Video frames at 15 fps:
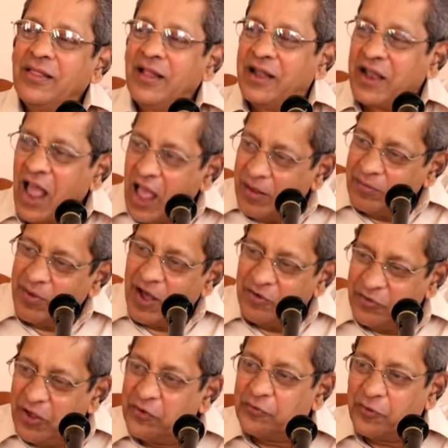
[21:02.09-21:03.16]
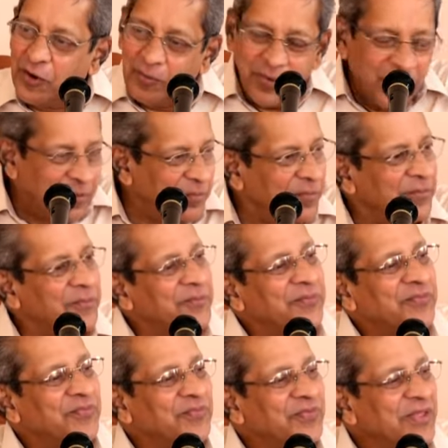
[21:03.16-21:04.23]
that I am away from Him.
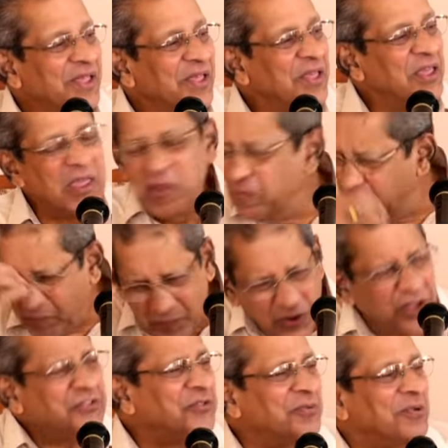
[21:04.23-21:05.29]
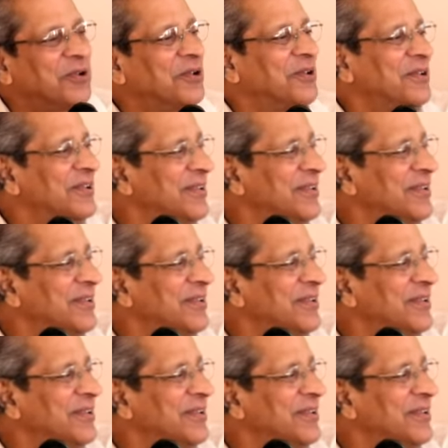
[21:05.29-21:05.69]
Impossible.